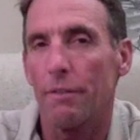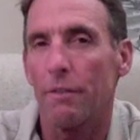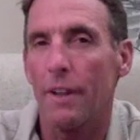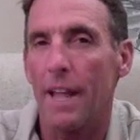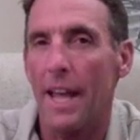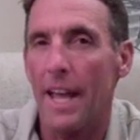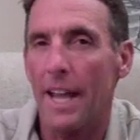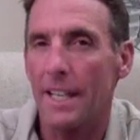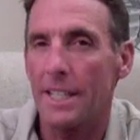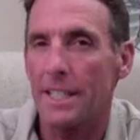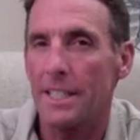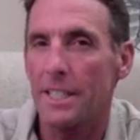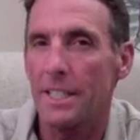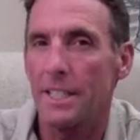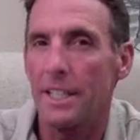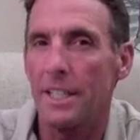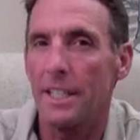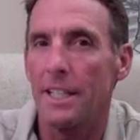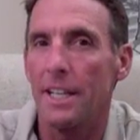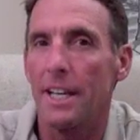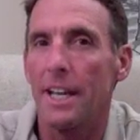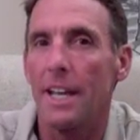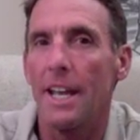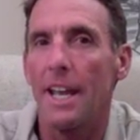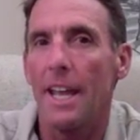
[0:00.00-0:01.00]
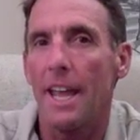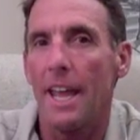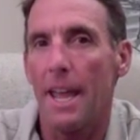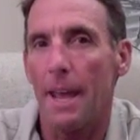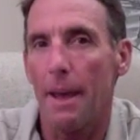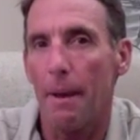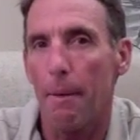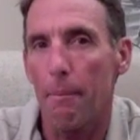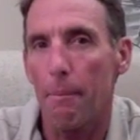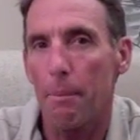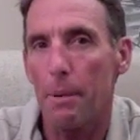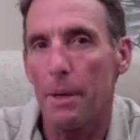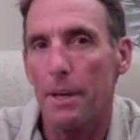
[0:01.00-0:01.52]
flaxseed,
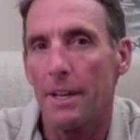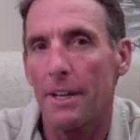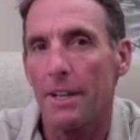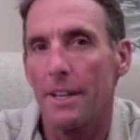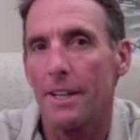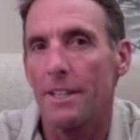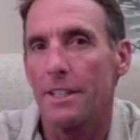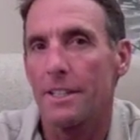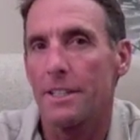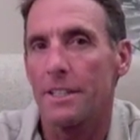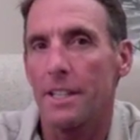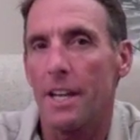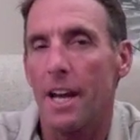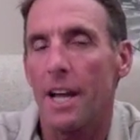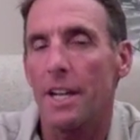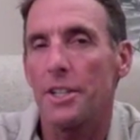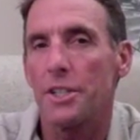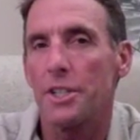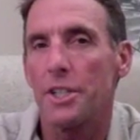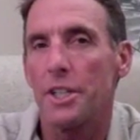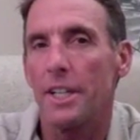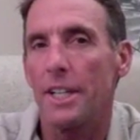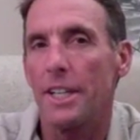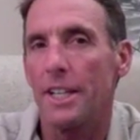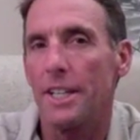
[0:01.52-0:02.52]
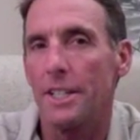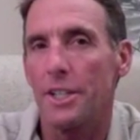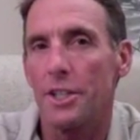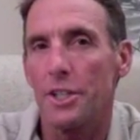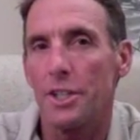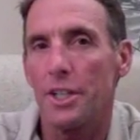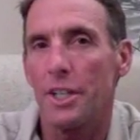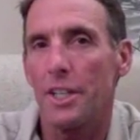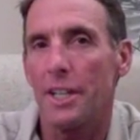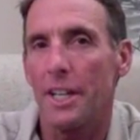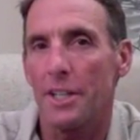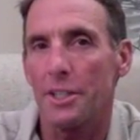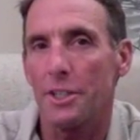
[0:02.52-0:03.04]
hemp, Satcha
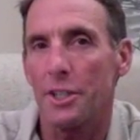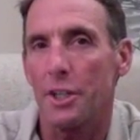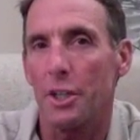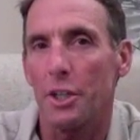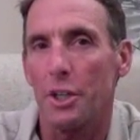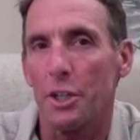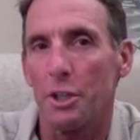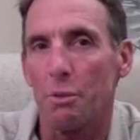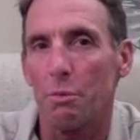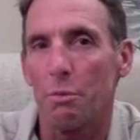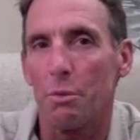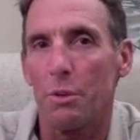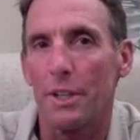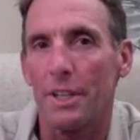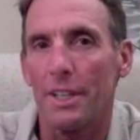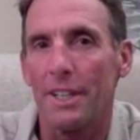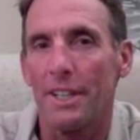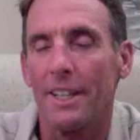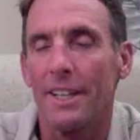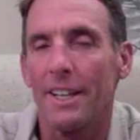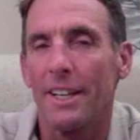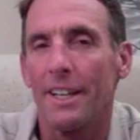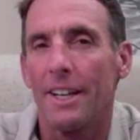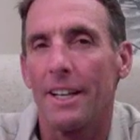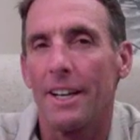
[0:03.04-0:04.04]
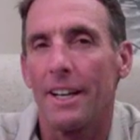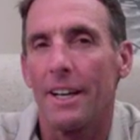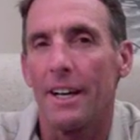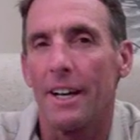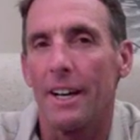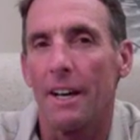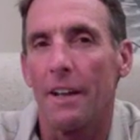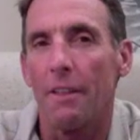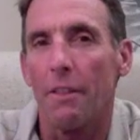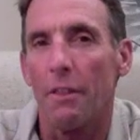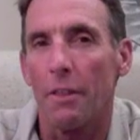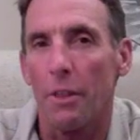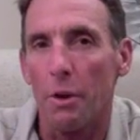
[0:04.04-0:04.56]
Inchi, that's a good one.
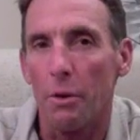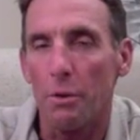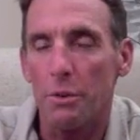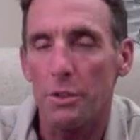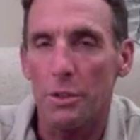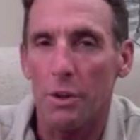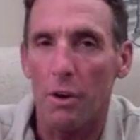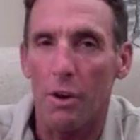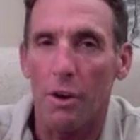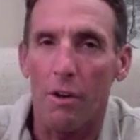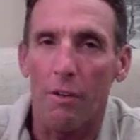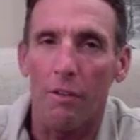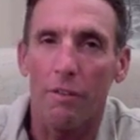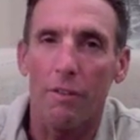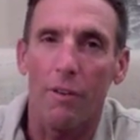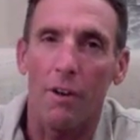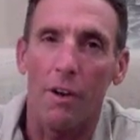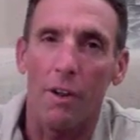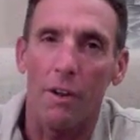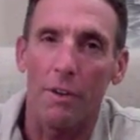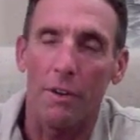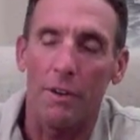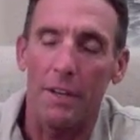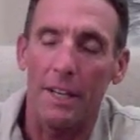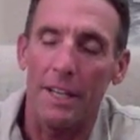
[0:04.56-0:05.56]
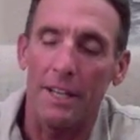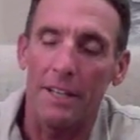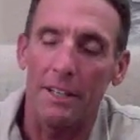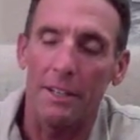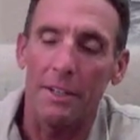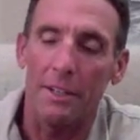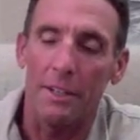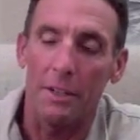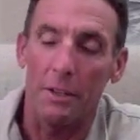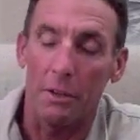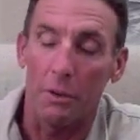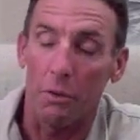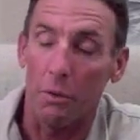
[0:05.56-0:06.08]
Those all fall into
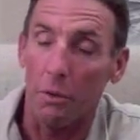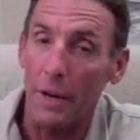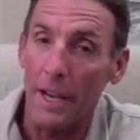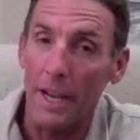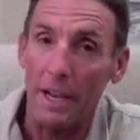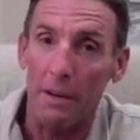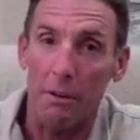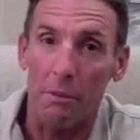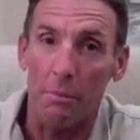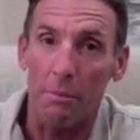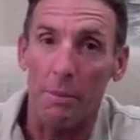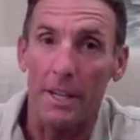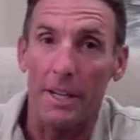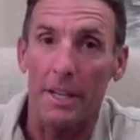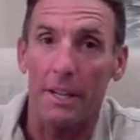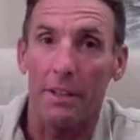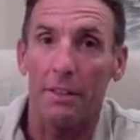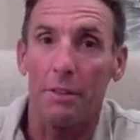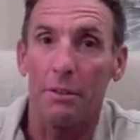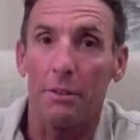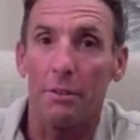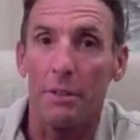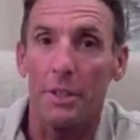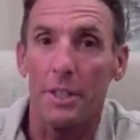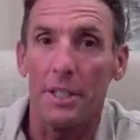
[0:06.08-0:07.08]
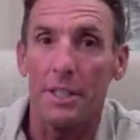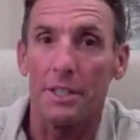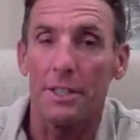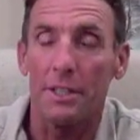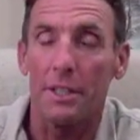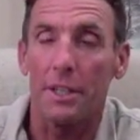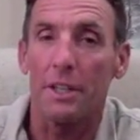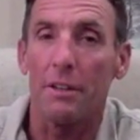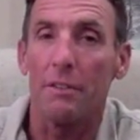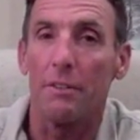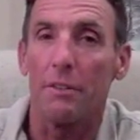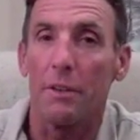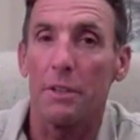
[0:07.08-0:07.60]
the great omega-3s. The
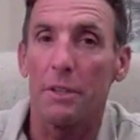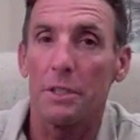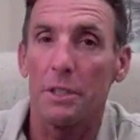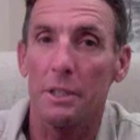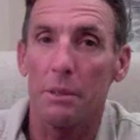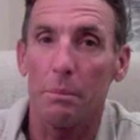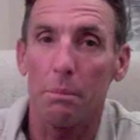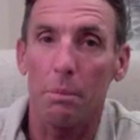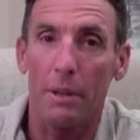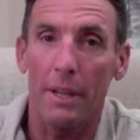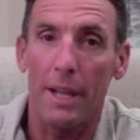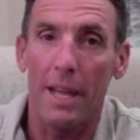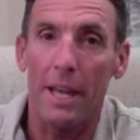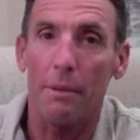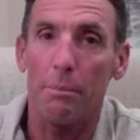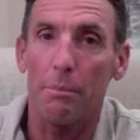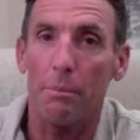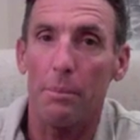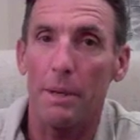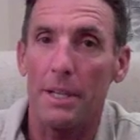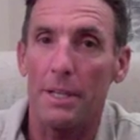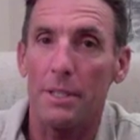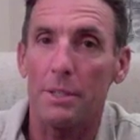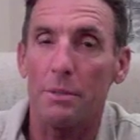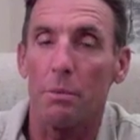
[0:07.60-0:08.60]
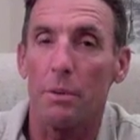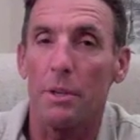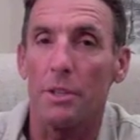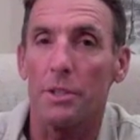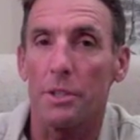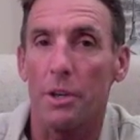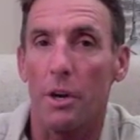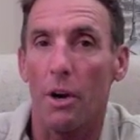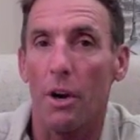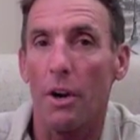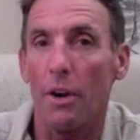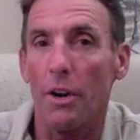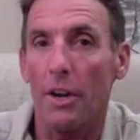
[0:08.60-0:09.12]
conversion of the plant-based ones
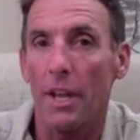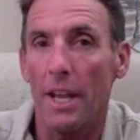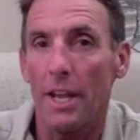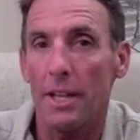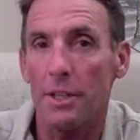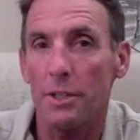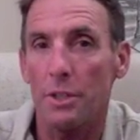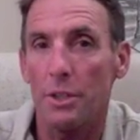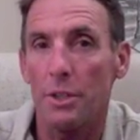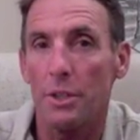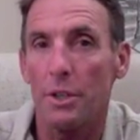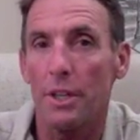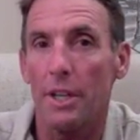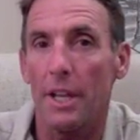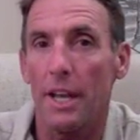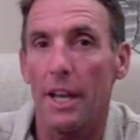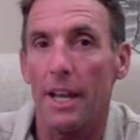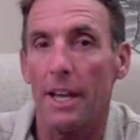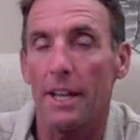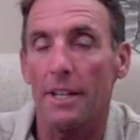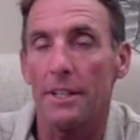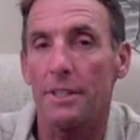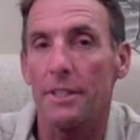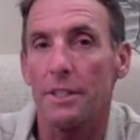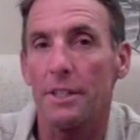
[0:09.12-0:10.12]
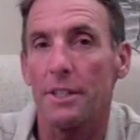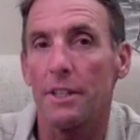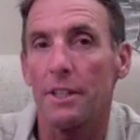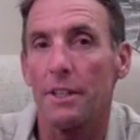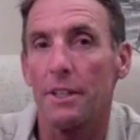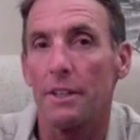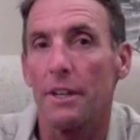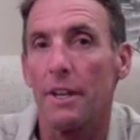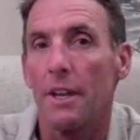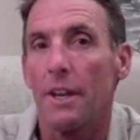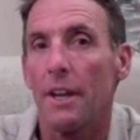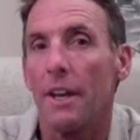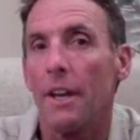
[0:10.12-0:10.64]
aren't as good as
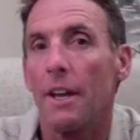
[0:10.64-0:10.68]
the